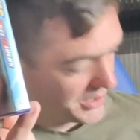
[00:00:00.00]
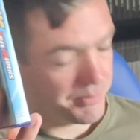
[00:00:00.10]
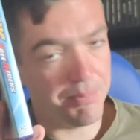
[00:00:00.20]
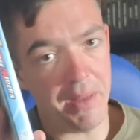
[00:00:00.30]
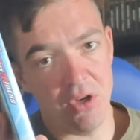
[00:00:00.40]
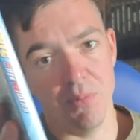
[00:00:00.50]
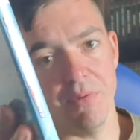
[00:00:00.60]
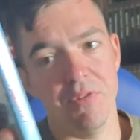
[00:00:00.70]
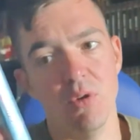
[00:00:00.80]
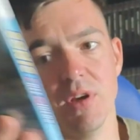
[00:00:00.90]
to pick up a
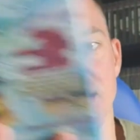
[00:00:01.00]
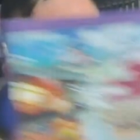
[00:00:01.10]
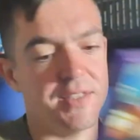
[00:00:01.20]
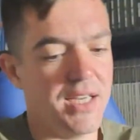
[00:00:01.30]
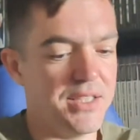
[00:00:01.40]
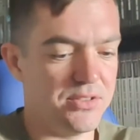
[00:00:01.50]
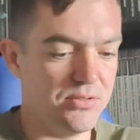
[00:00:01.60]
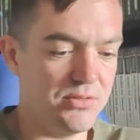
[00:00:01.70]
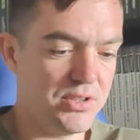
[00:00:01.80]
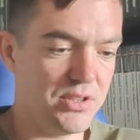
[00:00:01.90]
few Kinect
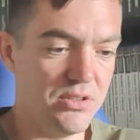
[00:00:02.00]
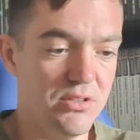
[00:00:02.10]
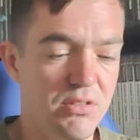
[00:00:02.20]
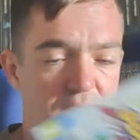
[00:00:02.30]
titles. So